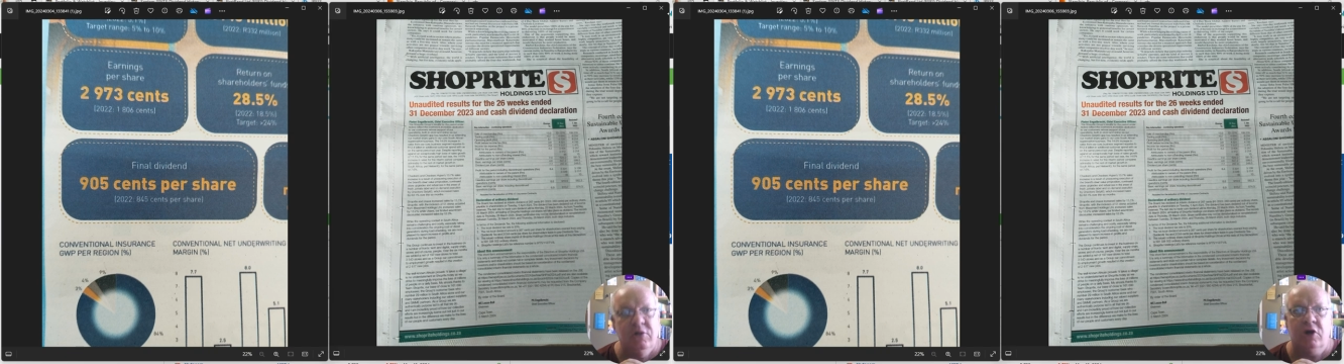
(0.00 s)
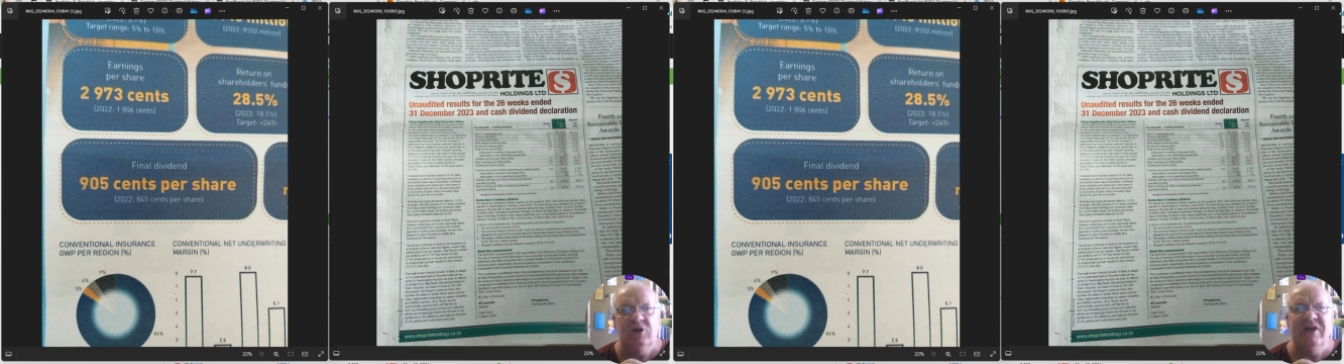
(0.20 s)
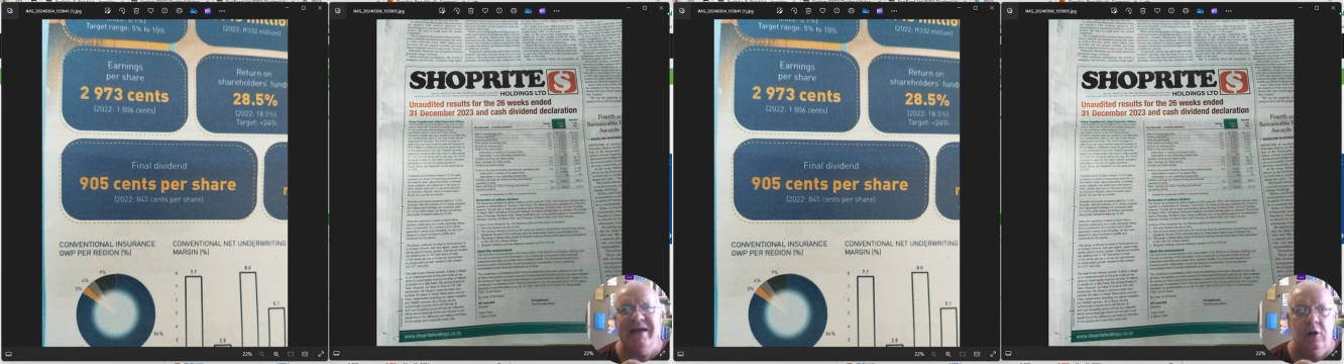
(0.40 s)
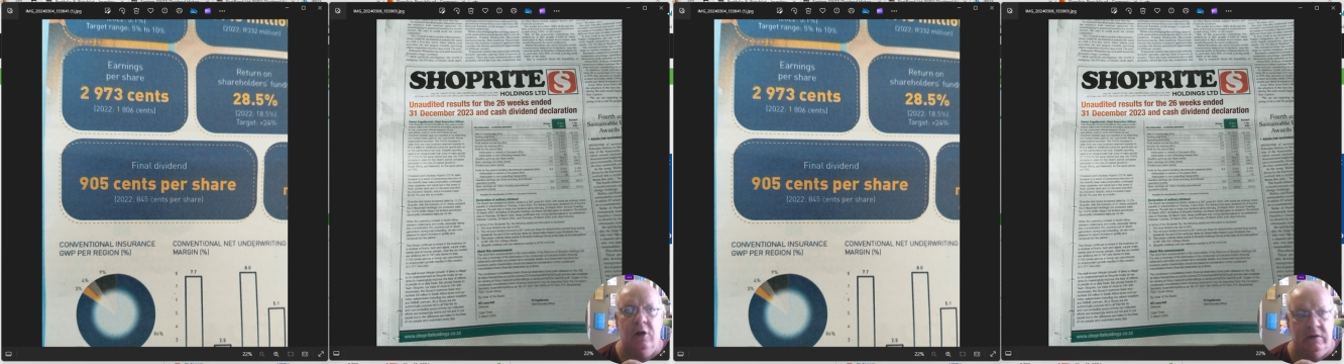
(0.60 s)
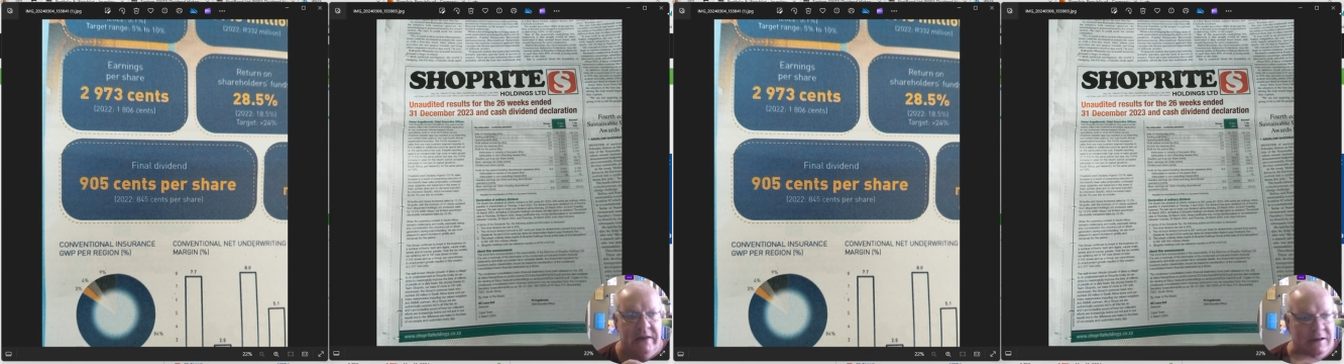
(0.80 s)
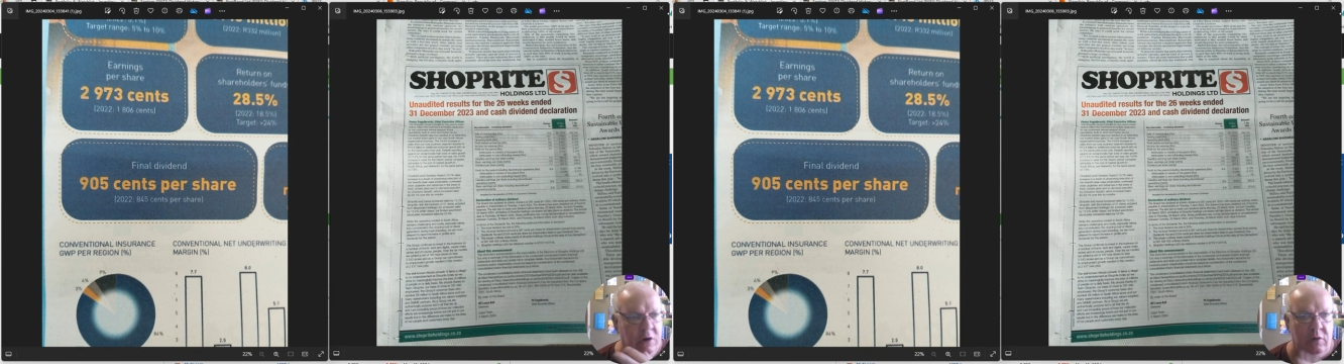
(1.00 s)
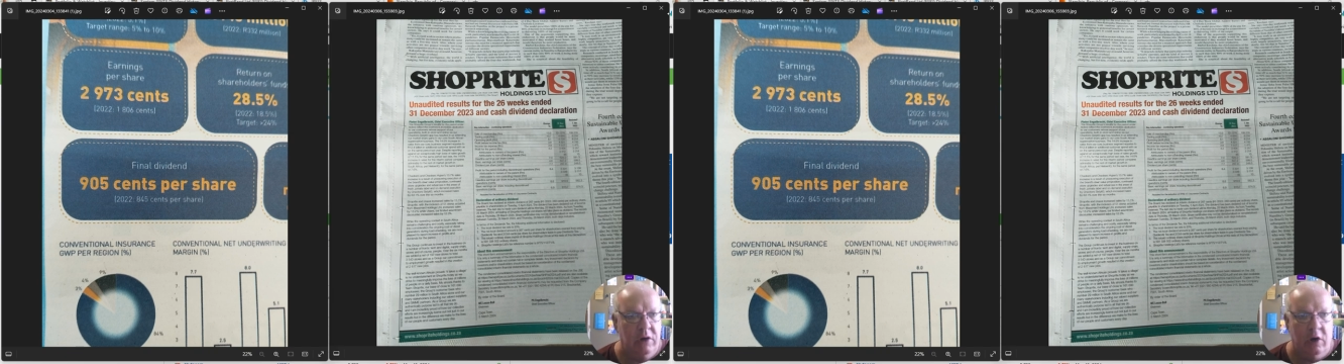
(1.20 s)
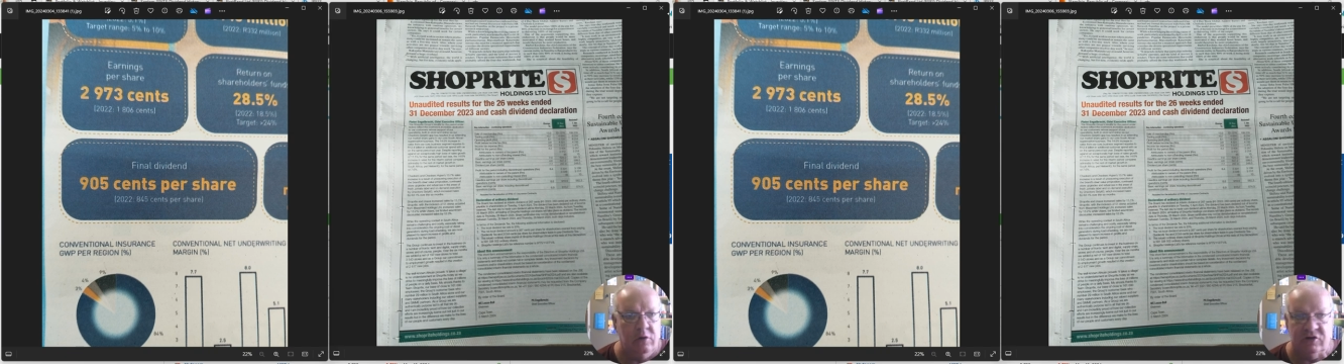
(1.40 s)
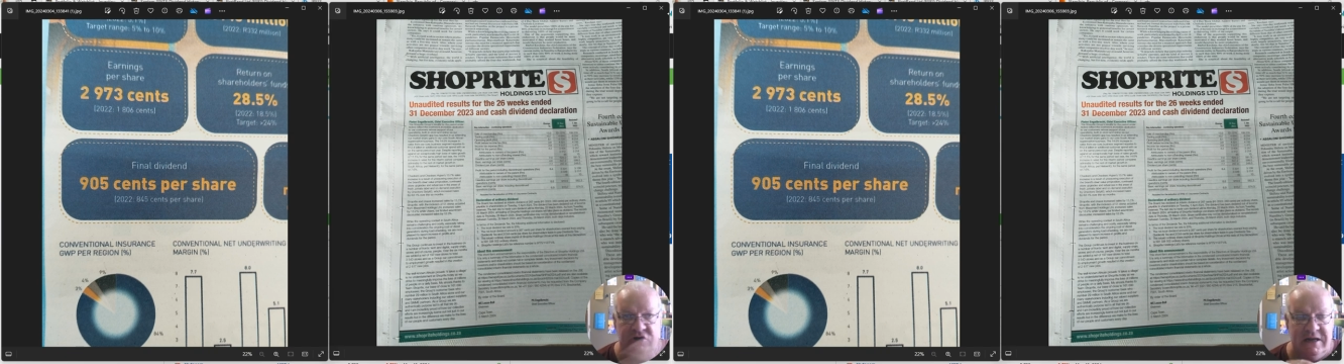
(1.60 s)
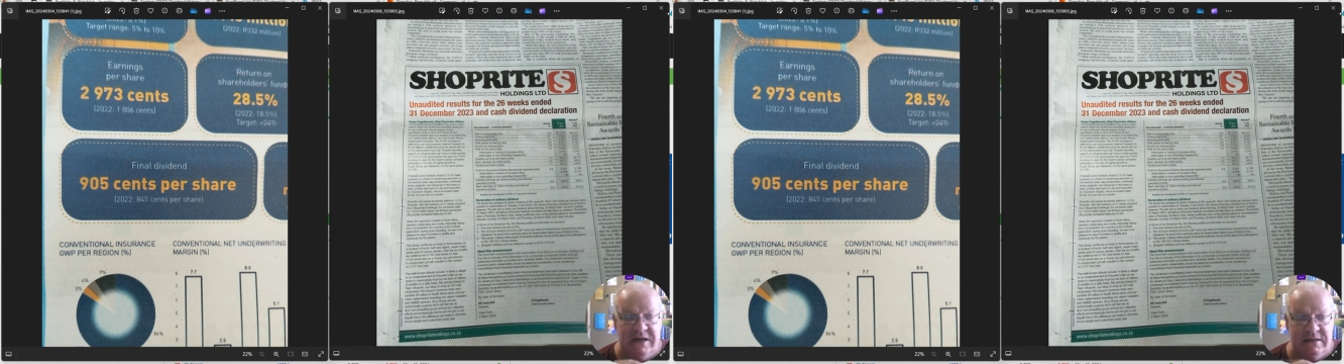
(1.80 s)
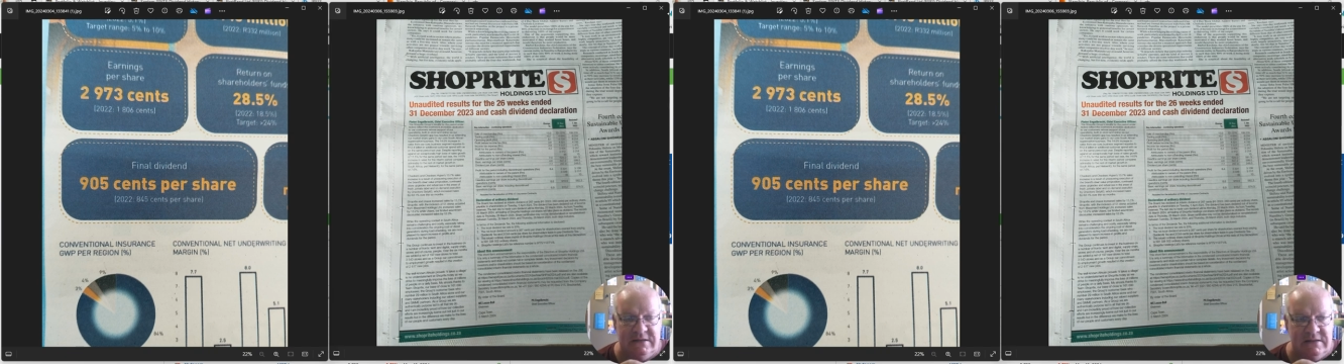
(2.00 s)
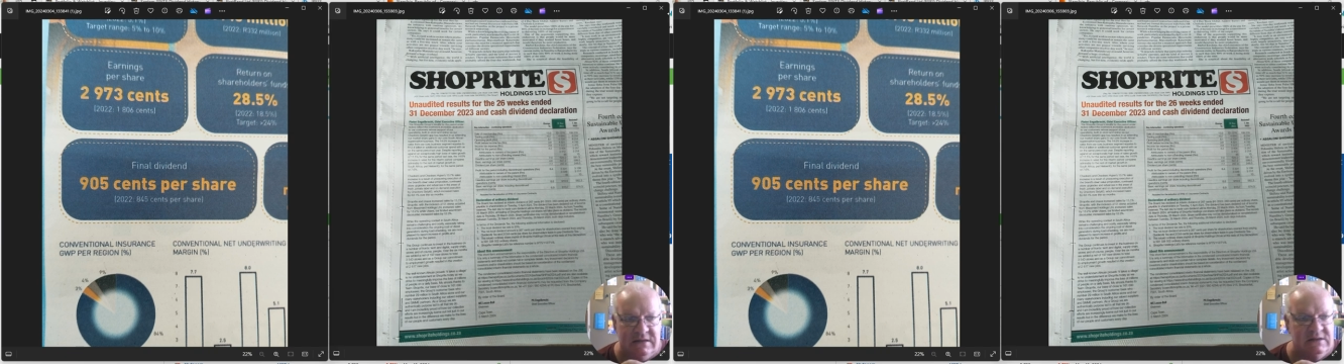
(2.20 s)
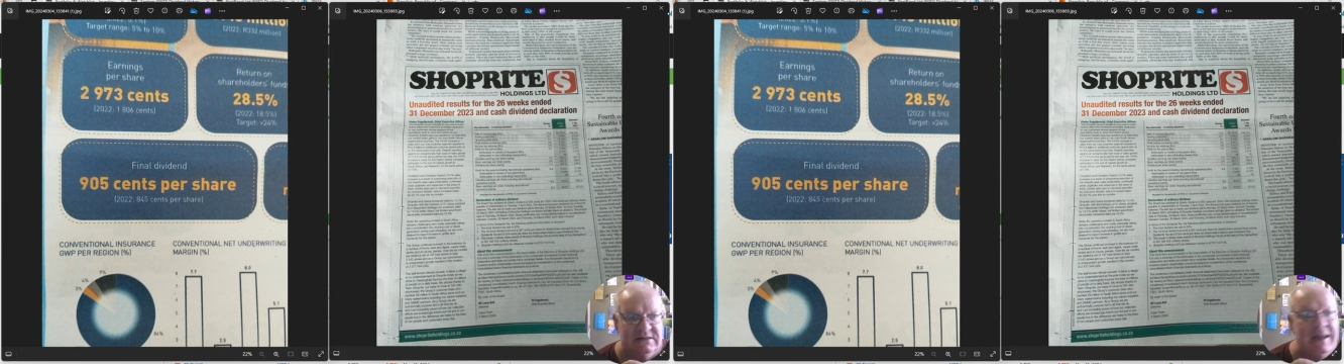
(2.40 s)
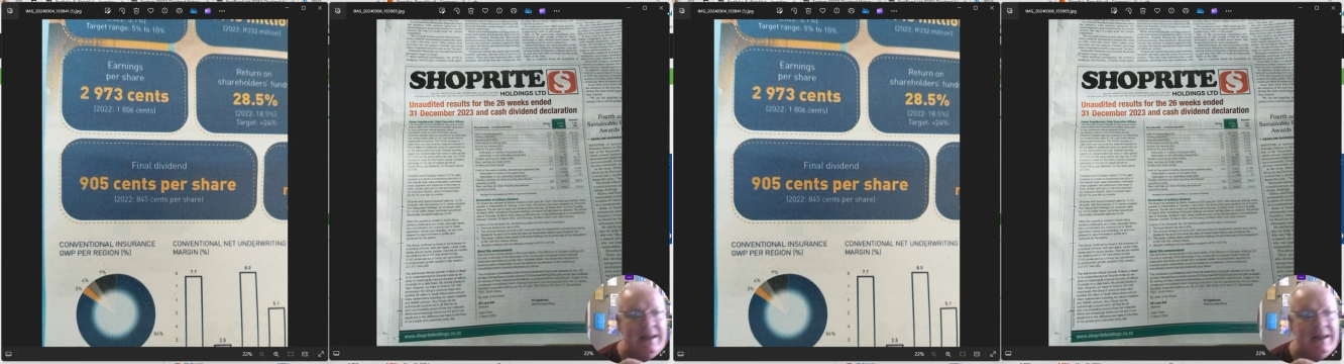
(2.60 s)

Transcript: I'm not a shareholder. I don't own shares in